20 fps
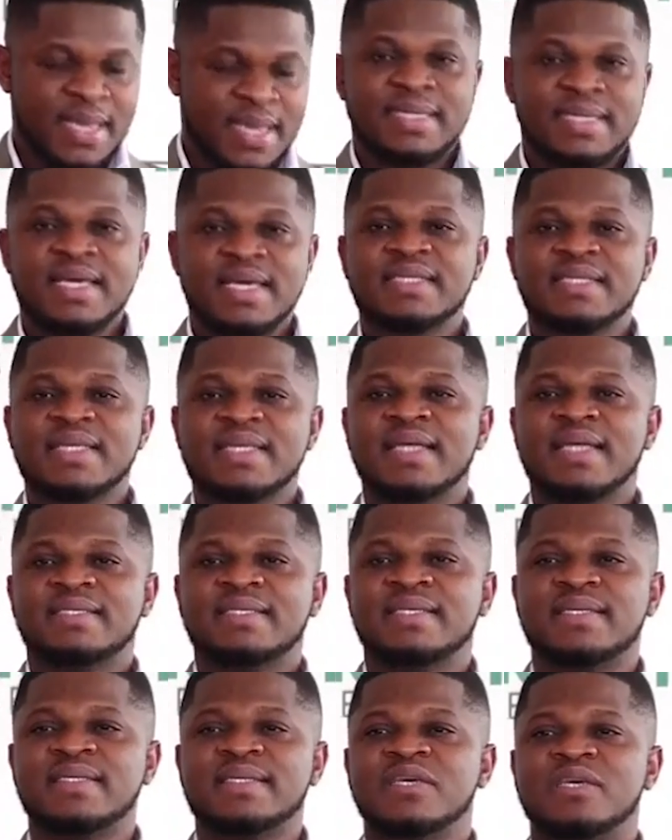These
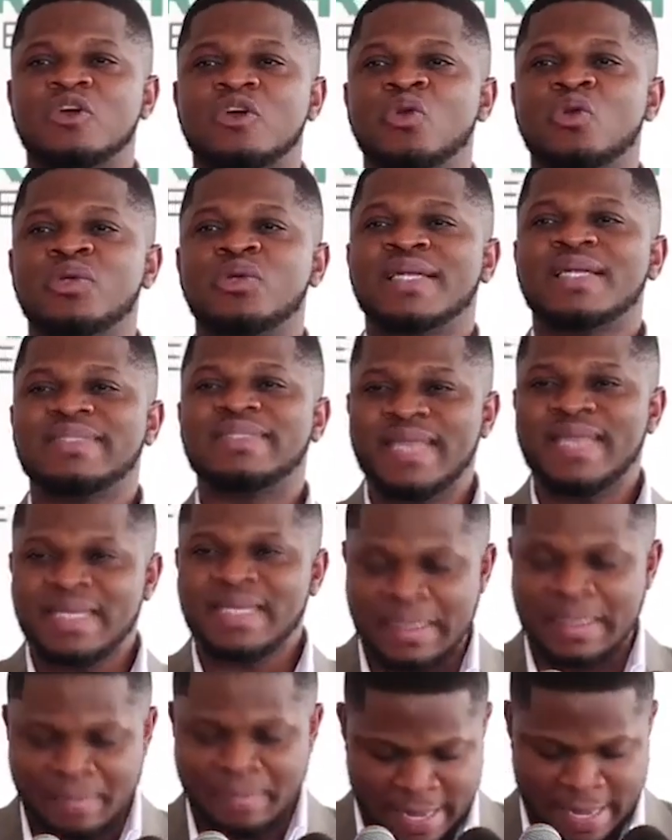entities included
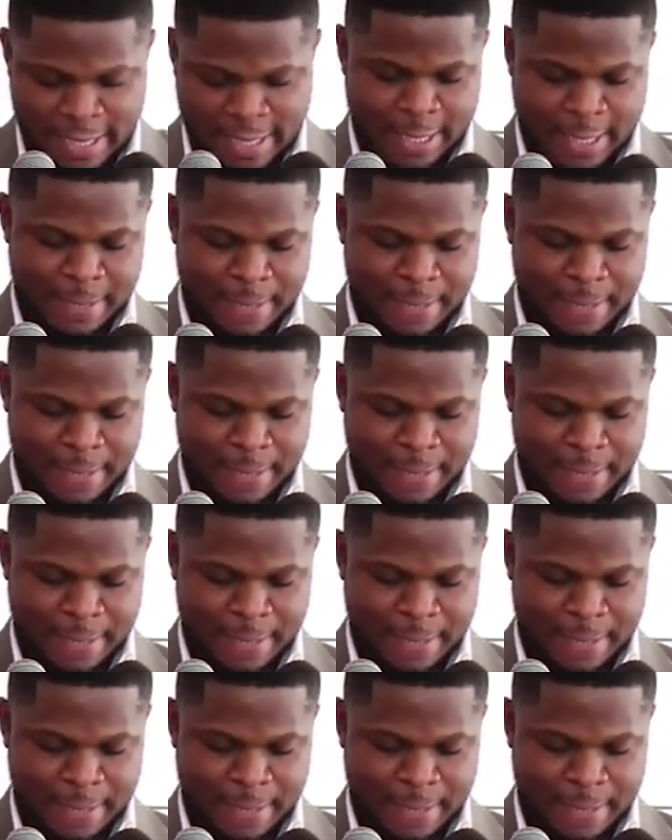Data Bank,